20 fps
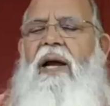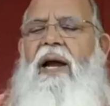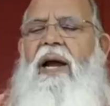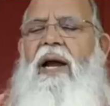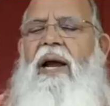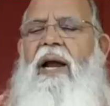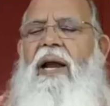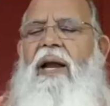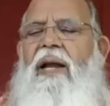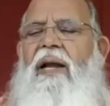
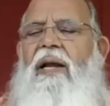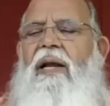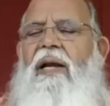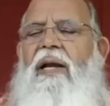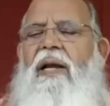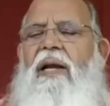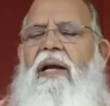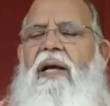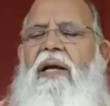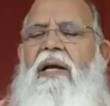
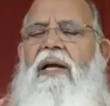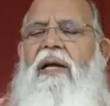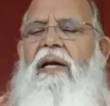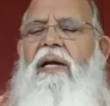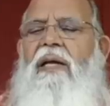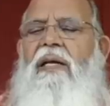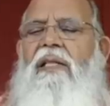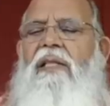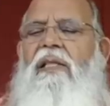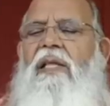and
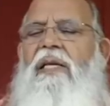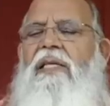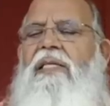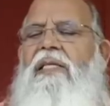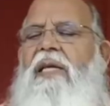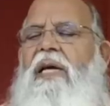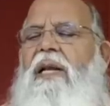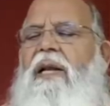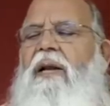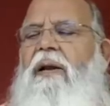the
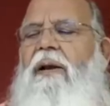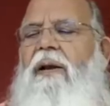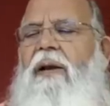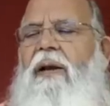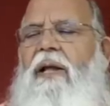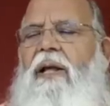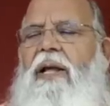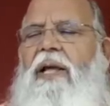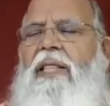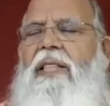son?
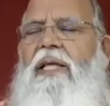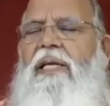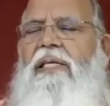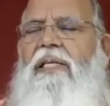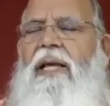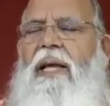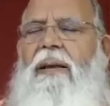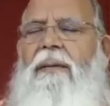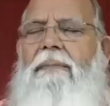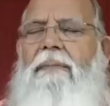in the
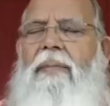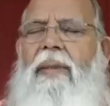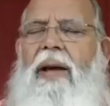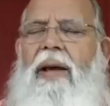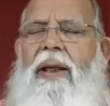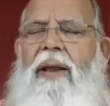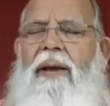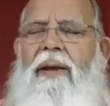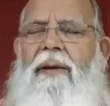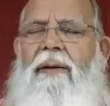same
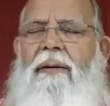man.